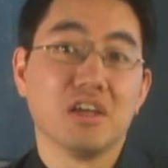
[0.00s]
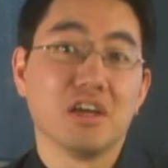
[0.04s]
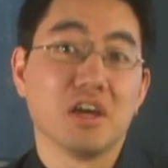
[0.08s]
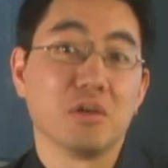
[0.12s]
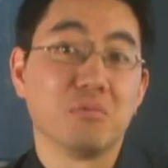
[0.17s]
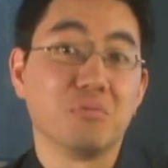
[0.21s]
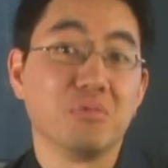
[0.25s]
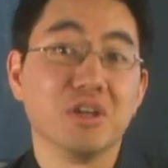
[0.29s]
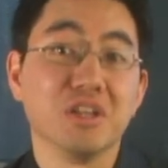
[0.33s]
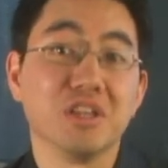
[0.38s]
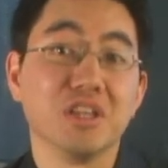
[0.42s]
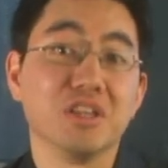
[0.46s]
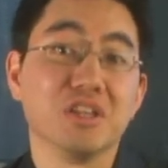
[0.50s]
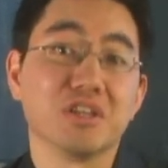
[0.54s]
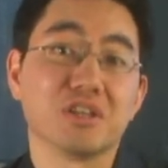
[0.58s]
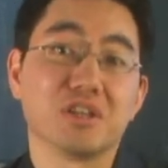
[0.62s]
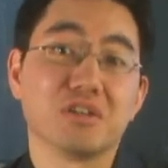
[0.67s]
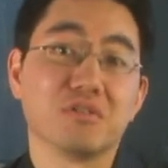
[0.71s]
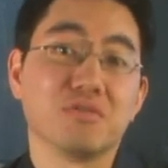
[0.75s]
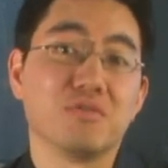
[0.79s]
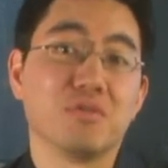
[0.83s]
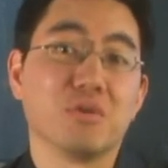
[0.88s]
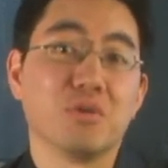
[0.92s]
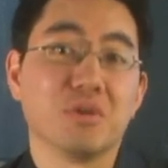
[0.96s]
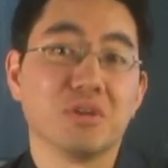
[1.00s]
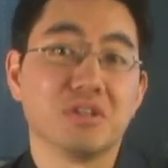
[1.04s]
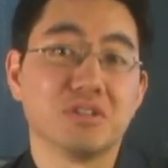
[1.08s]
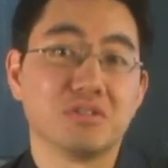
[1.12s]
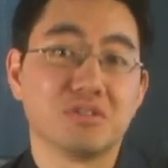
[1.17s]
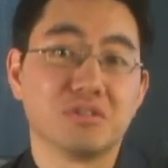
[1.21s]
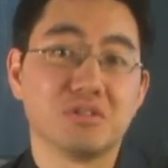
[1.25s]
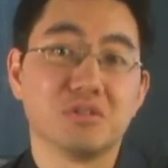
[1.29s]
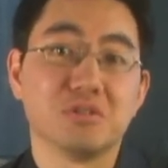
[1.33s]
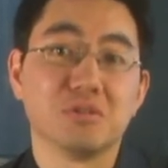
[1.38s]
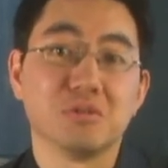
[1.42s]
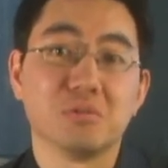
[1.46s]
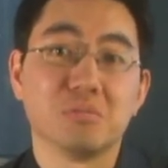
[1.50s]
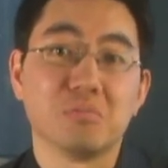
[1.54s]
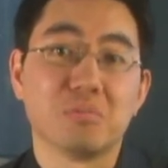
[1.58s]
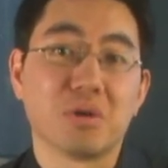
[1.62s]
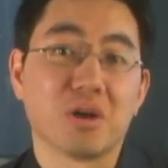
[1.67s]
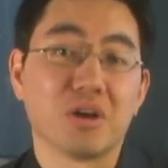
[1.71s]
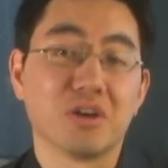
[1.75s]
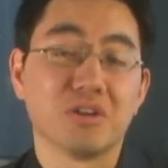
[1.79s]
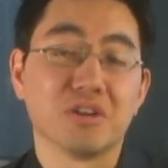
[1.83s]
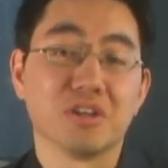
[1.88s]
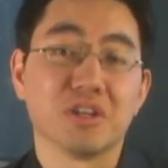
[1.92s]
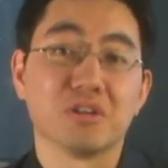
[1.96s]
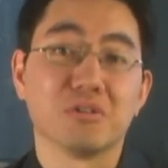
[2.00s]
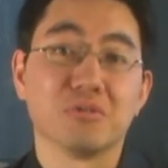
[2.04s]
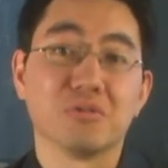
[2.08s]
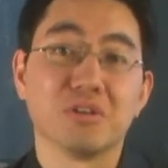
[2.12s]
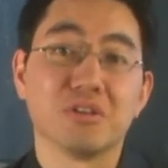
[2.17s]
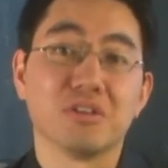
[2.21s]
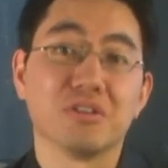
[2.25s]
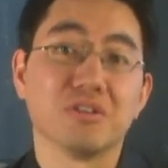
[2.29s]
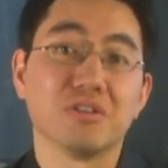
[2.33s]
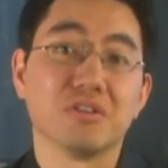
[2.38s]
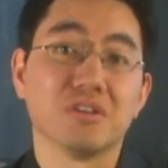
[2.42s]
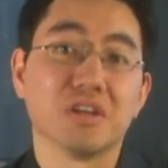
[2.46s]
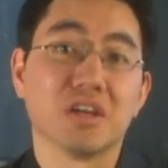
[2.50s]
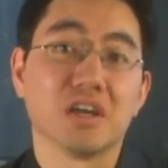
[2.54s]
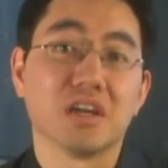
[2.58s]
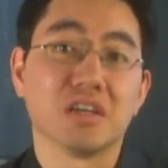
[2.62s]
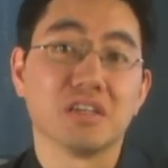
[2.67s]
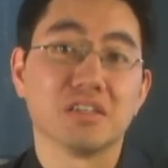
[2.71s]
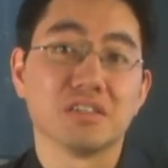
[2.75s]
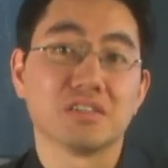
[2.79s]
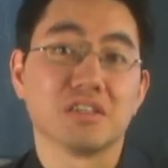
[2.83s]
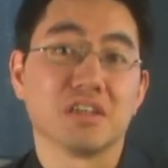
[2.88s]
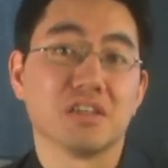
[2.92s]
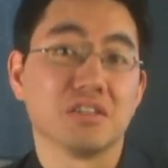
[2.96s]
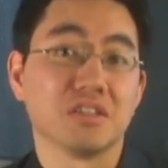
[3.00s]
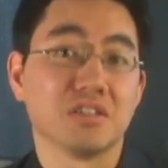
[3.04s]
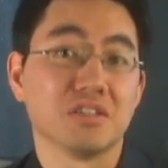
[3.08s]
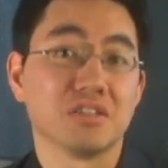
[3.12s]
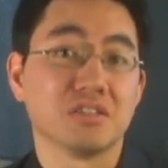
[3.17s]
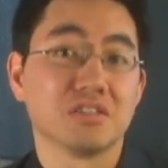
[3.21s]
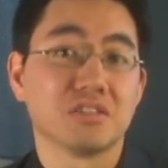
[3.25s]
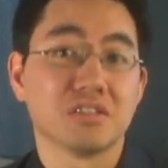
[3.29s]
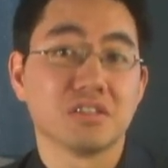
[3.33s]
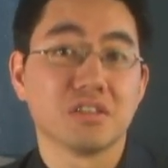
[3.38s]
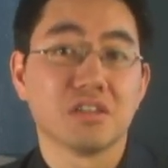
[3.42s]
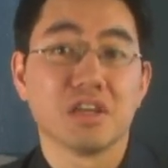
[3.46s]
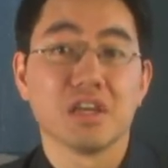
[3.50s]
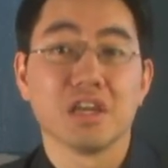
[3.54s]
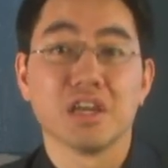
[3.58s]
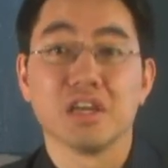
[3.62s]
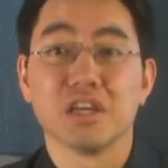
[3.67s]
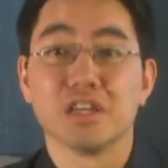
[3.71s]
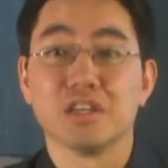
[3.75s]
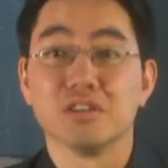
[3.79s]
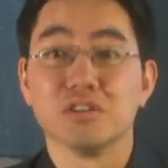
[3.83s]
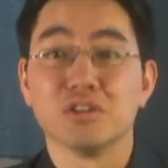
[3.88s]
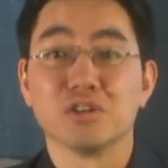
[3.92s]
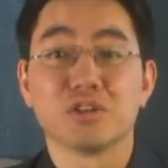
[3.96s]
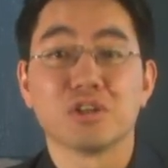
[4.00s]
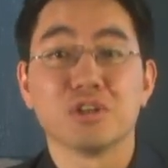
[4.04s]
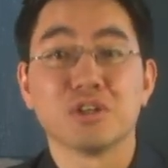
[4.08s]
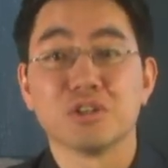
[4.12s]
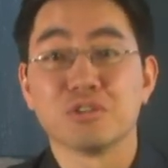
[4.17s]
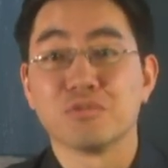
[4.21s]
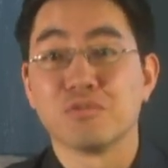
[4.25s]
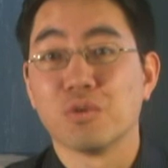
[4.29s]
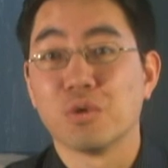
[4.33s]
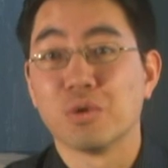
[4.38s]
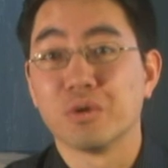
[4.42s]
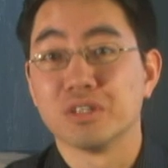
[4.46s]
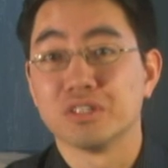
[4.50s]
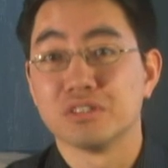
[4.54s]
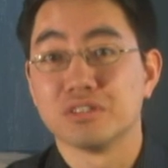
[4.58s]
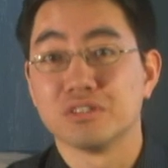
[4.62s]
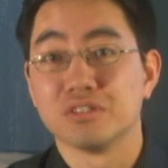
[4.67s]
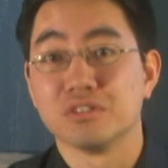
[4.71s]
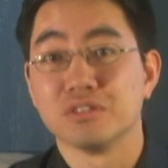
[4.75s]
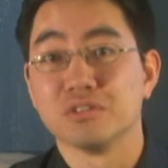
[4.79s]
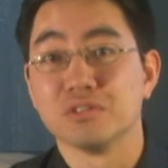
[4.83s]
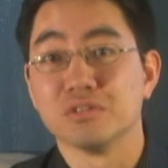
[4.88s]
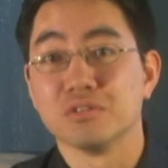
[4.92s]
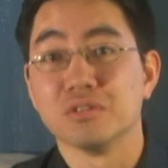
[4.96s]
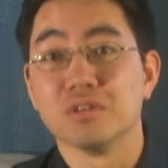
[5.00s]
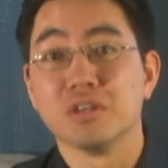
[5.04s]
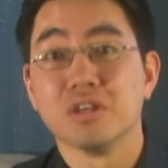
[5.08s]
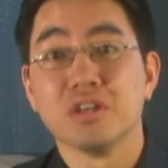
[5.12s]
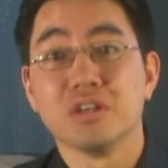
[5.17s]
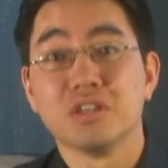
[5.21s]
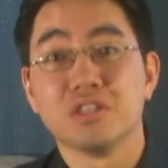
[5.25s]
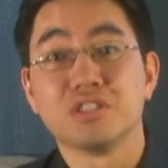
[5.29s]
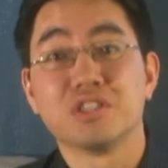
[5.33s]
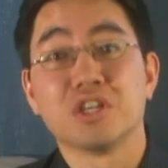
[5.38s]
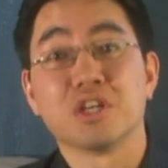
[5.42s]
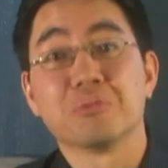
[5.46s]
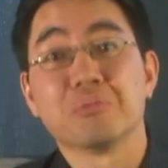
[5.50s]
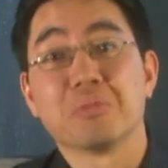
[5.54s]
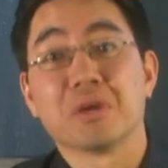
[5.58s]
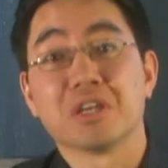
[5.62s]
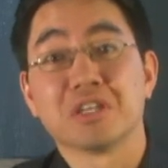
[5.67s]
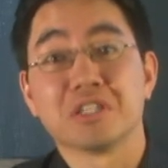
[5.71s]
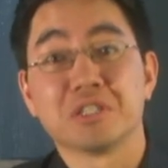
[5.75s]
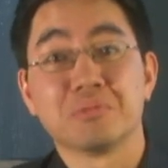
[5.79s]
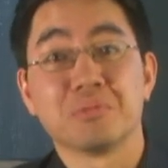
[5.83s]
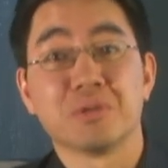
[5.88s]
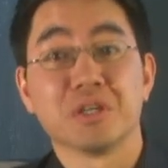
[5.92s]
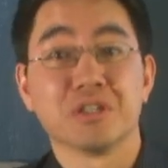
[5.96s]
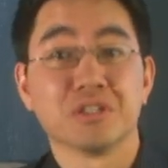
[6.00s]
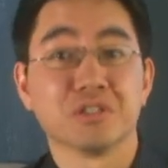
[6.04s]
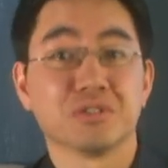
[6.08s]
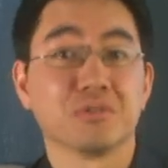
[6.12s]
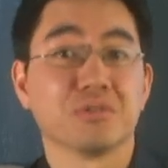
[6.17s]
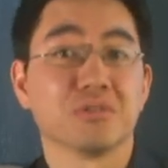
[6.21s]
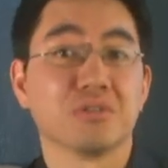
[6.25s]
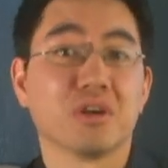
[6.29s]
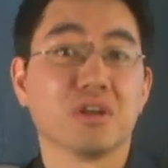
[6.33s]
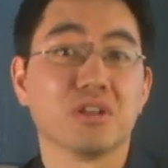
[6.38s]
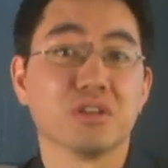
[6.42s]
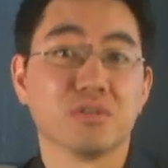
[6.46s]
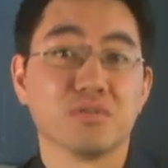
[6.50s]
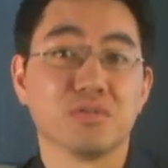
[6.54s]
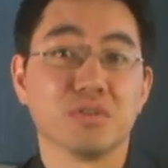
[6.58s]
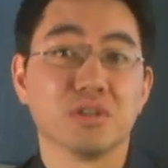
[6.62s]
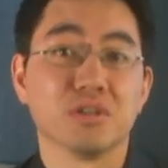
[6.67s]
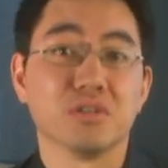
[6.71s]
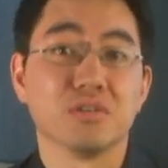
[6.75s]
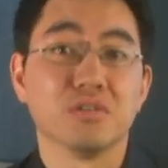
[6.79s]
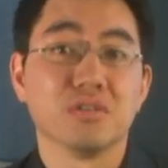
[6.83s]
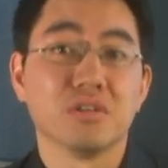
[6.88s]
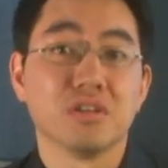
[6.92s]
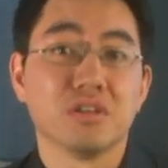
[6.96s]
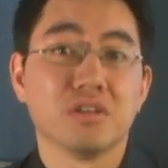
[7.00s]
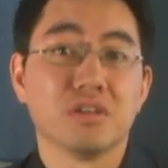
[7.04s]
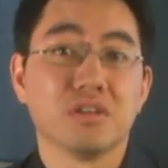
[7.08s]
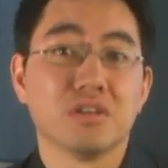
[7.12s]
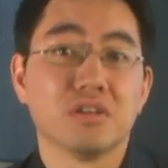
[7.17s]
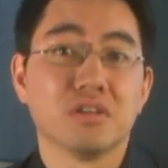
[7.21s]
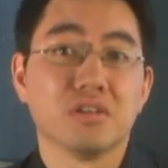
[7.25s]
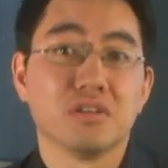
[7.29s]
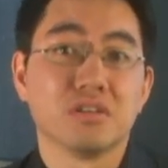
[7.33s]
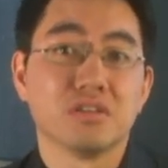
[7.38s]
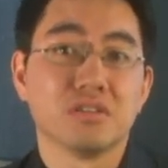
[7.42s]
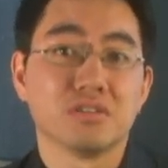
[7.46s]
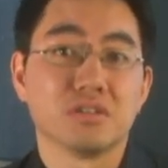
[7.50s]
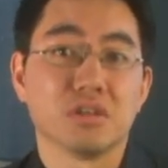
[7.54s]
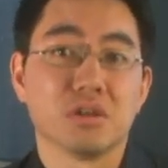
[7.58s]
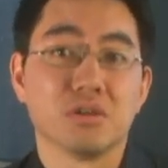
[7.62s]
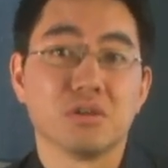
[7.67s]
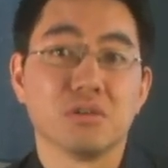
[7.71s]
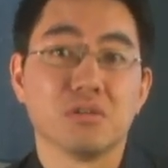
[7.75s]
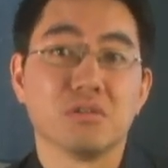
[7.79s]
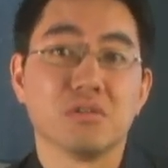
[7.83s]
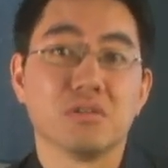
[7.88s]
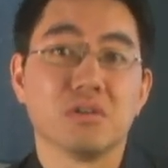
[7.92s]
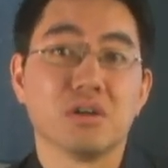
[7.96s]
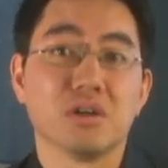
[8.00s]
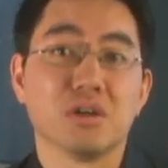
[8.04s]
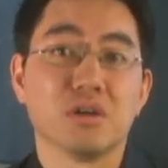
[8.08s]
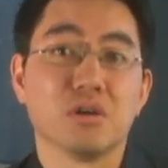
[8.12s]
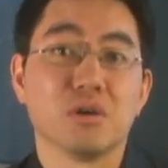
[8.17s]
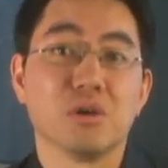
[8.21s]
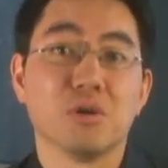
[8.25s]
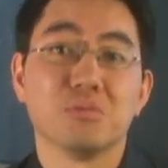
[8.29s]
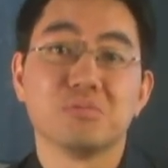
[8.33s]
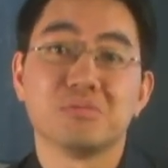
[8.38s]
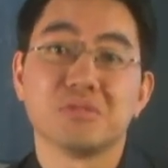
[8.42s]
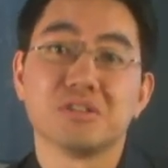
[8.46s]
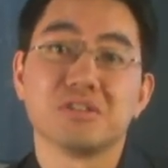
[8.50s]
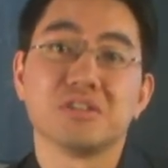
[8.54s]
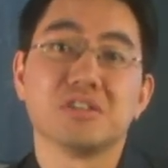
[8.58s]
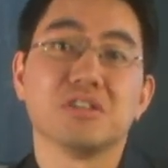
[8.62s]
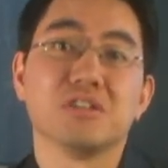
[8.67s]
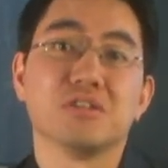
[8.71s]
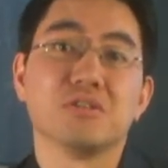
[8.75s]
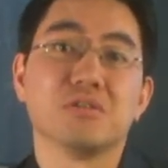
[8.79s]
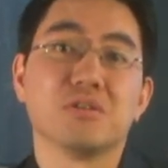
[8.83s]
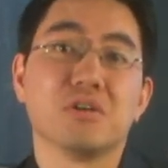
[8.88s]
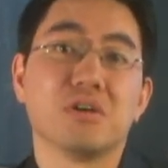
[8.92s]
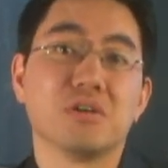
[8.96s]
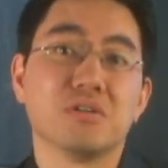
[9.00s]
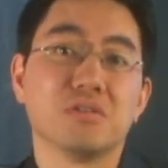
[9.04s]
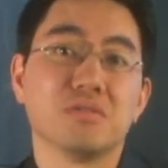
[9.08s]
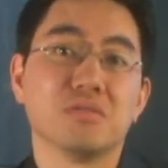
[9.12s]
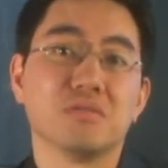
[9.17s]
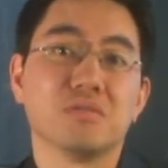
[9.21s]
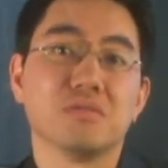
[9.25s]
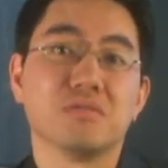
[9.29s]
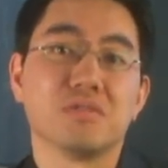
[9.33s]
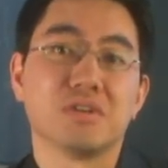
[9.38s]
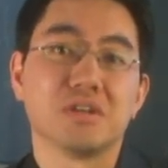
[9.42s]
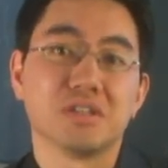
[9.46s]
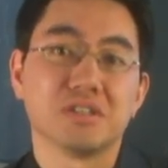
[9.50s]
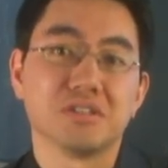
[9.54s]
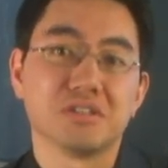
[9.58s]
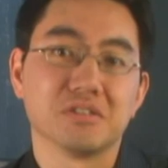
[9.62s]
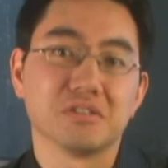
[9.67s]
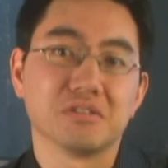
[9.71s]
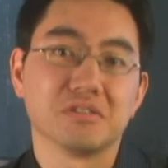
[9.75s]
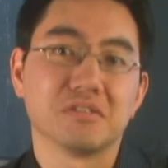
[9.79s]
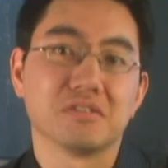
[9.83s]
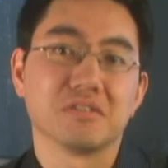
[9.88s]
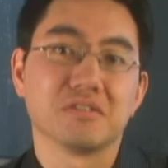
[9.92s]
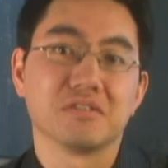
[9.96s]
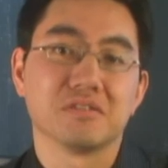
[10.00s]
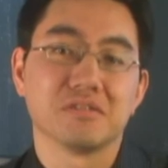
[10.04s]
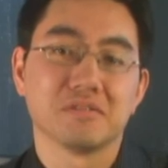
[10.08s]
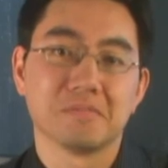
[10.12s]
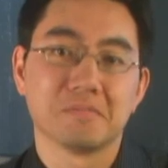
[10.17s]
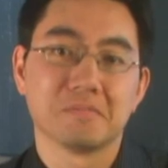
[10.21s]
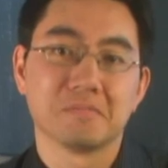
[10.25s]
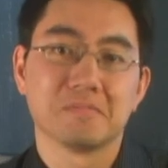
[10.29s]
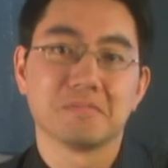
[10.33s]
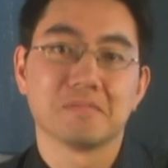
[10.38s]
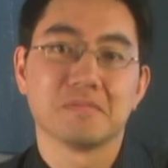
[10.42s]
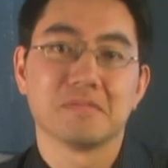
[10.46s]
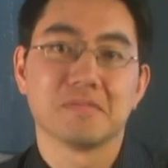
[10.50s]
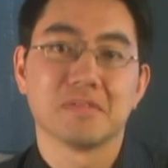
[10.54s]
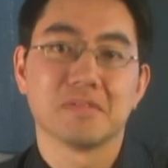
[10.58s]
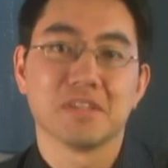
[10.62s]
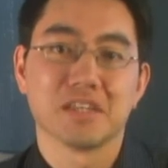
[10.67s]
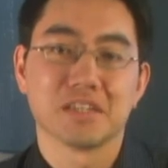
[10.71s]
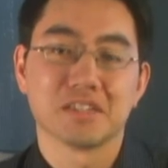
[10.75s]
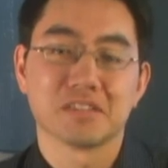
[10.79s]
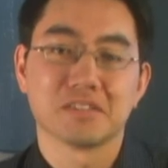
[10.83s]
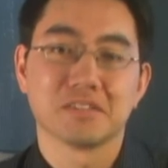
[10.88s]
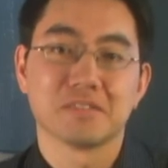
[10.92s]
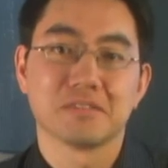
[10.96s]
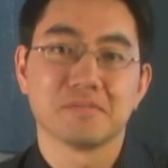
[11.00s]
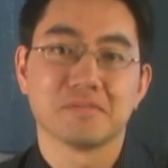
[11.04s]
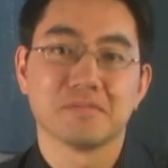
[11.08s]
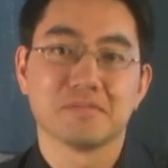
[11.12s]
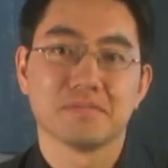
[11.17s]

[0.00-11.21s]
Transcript: I'm really looking forward to partnering with you guys on this and looking forward to sharing my experience with all of you. So hope to see you all very soon. Thanks.